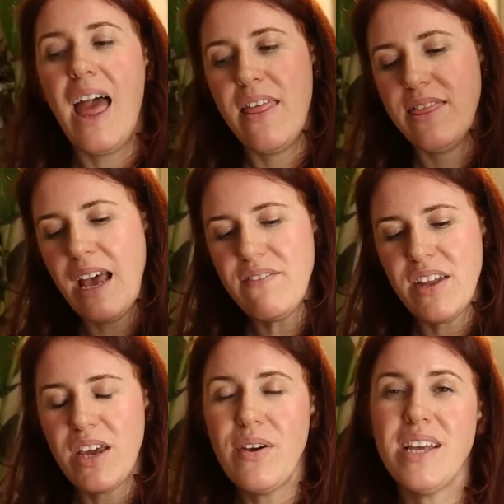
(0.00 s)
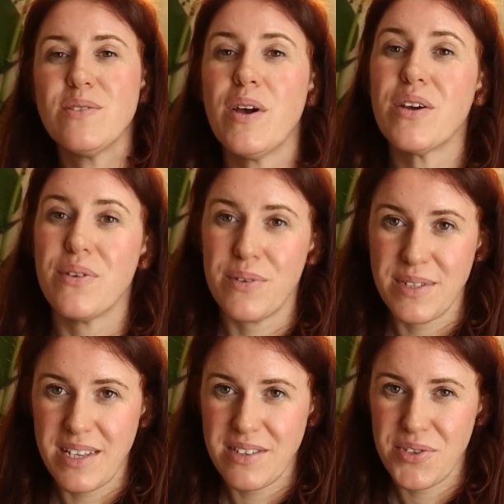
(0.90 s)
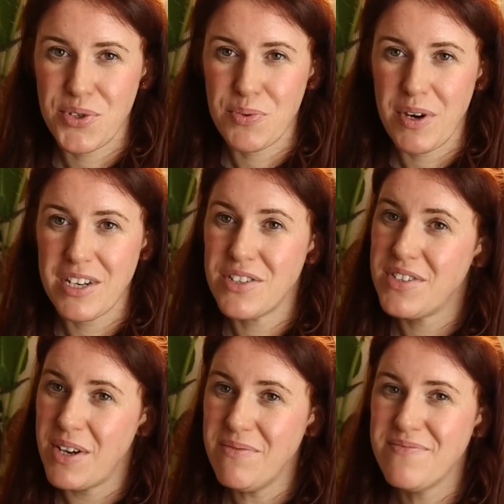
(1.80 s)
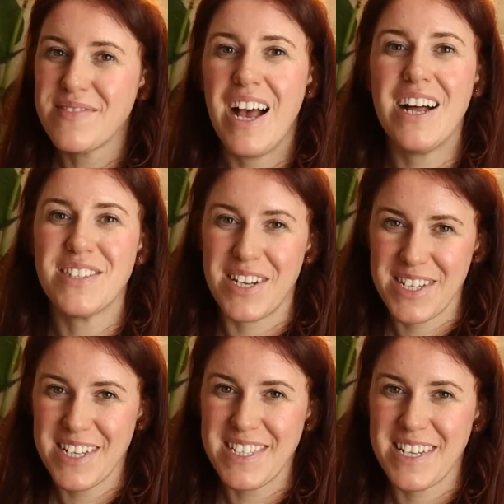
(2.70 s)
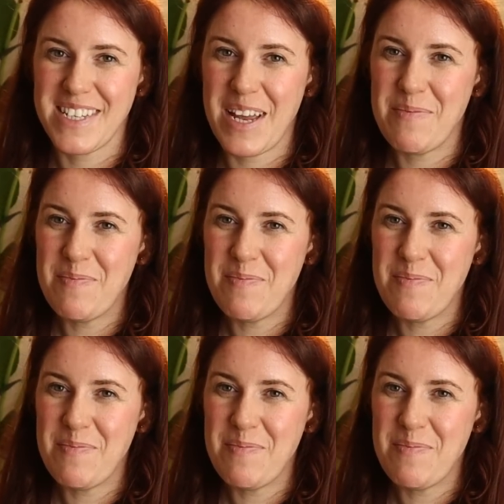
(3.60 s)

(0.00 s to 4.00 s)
And that video is what Google says you should watch. So I'll talk to you guys next time.